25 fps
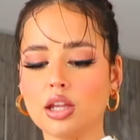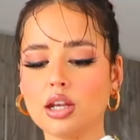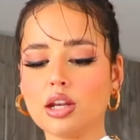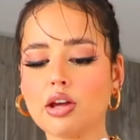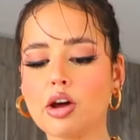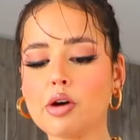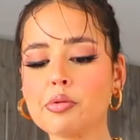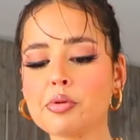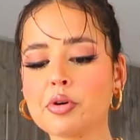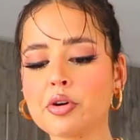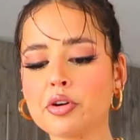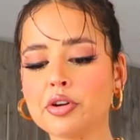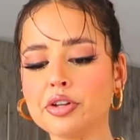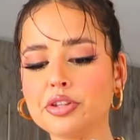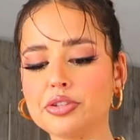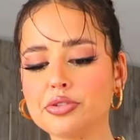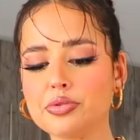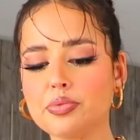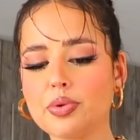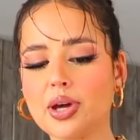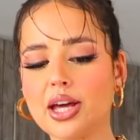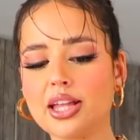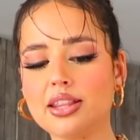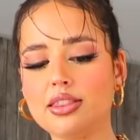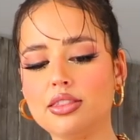now I'm going
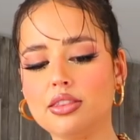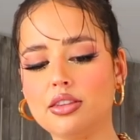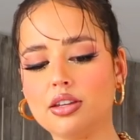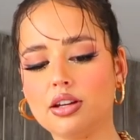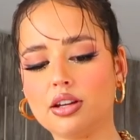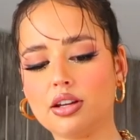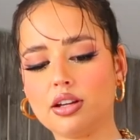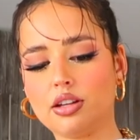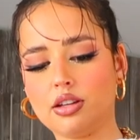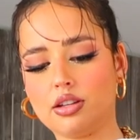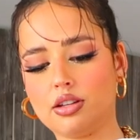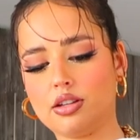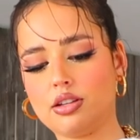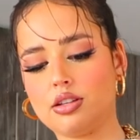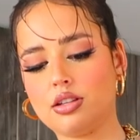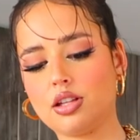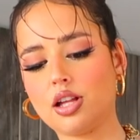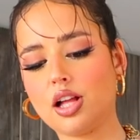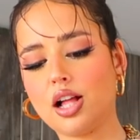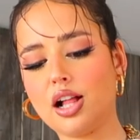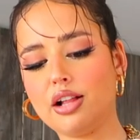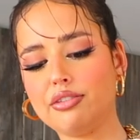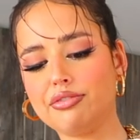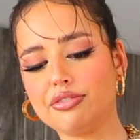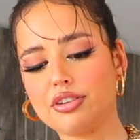to add the
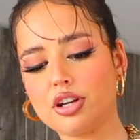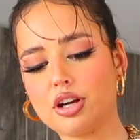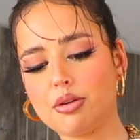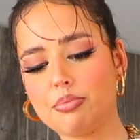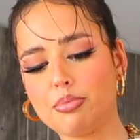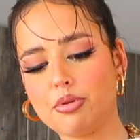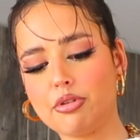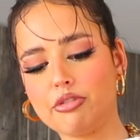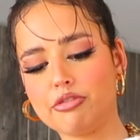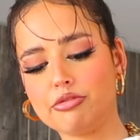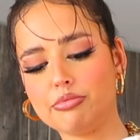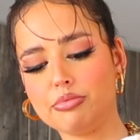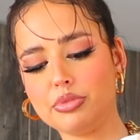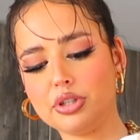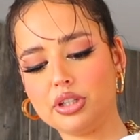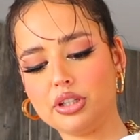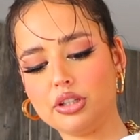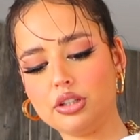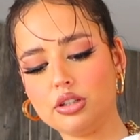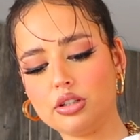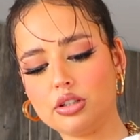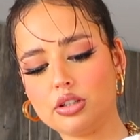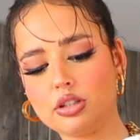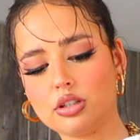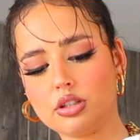half cup of
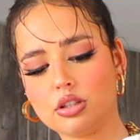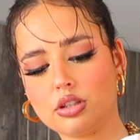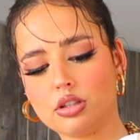milk